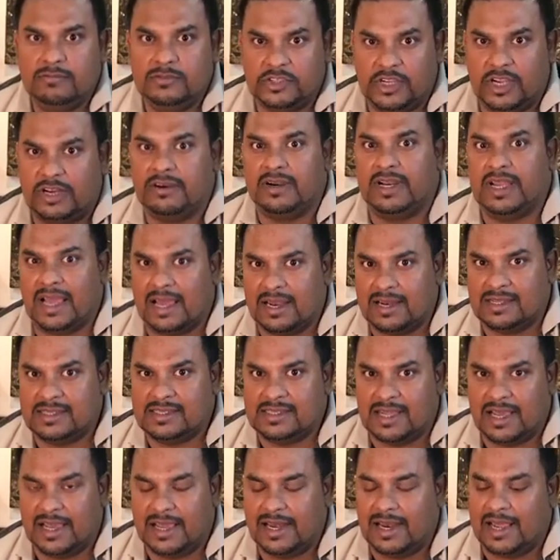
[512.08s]
generally
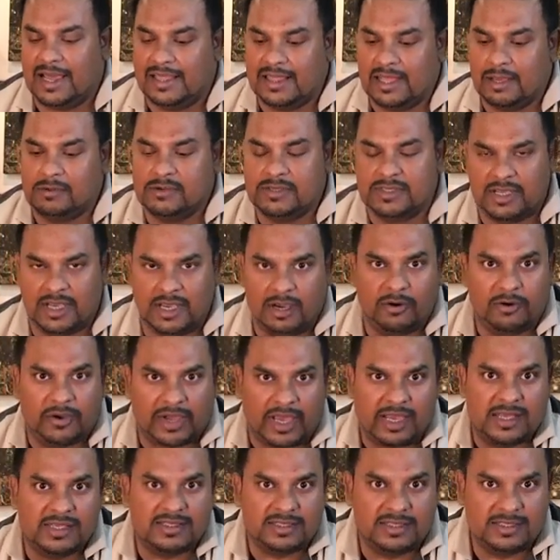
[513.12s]
understand and they will say,
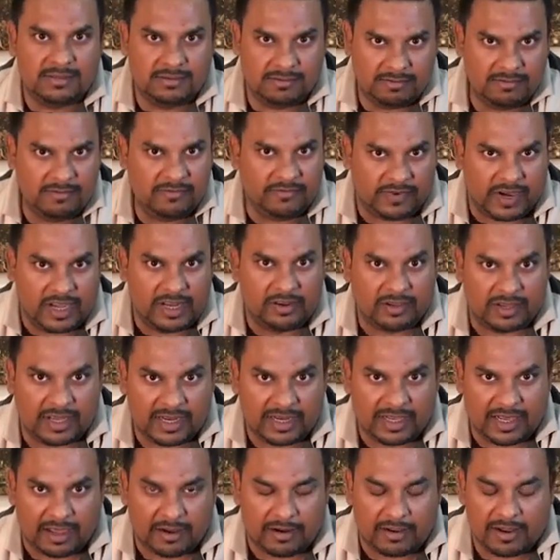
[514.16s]
okay, it's fine, you
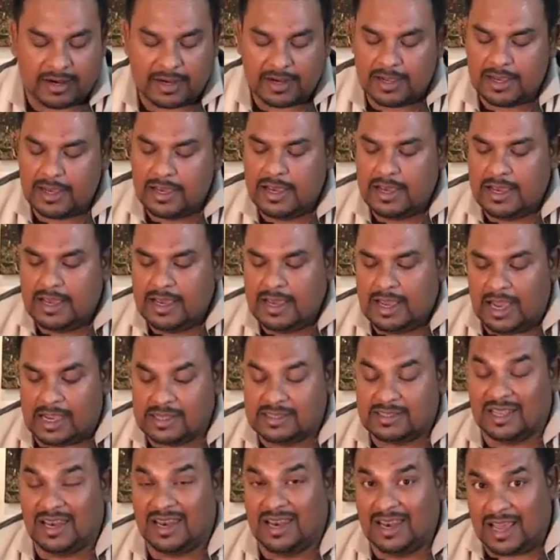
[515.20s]
can carry it.
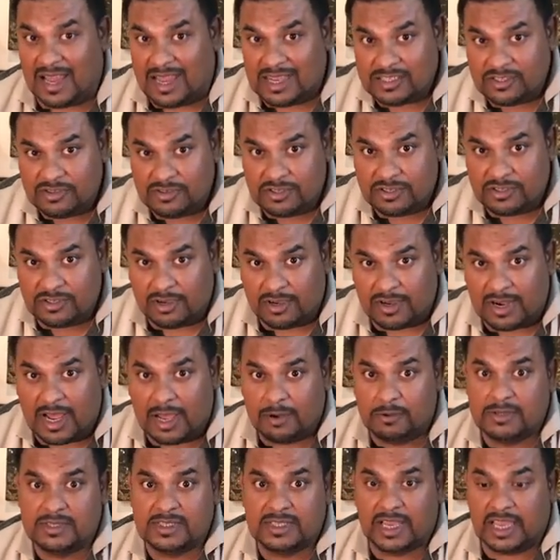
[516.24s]
As a last resort, I
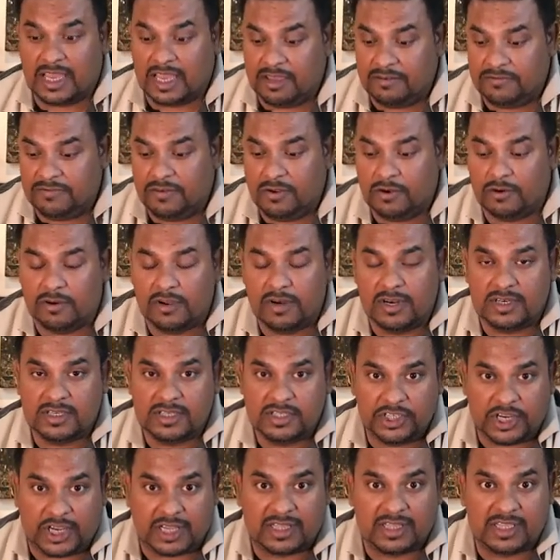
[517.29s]
will say, if you're going to
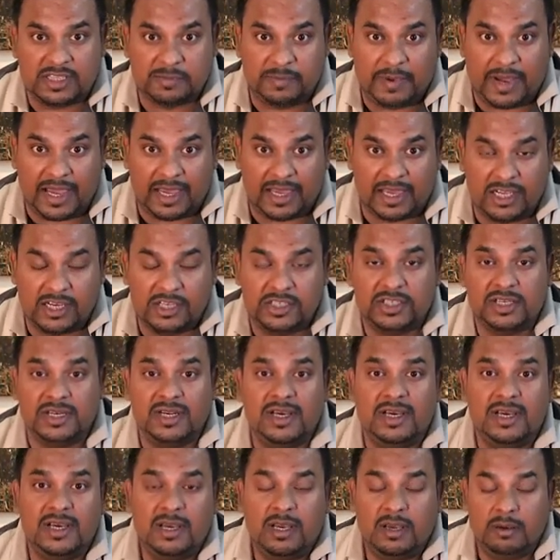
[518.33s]
check this bag in,
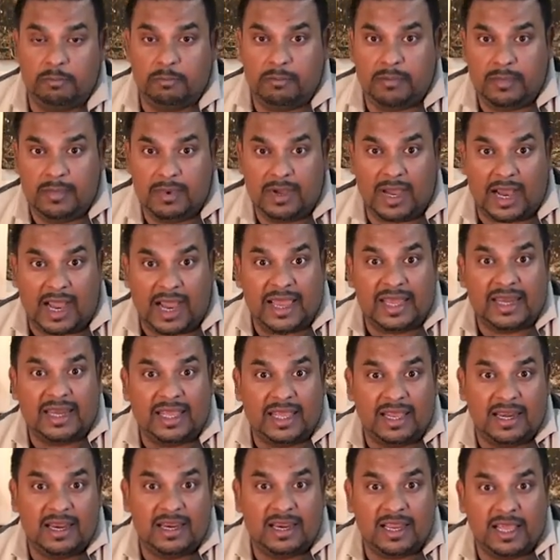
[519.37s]
I
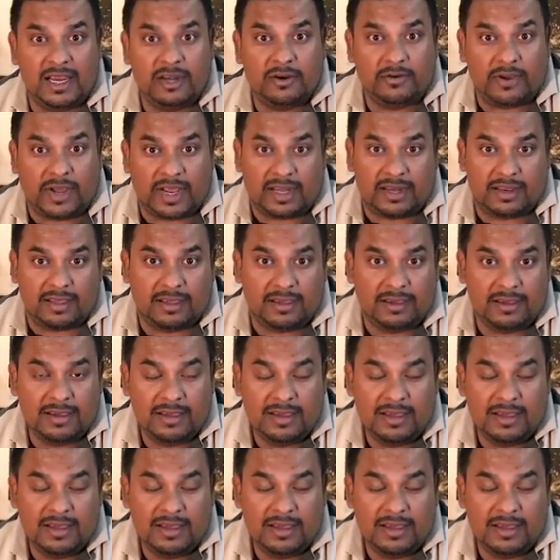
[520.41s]
need it in writing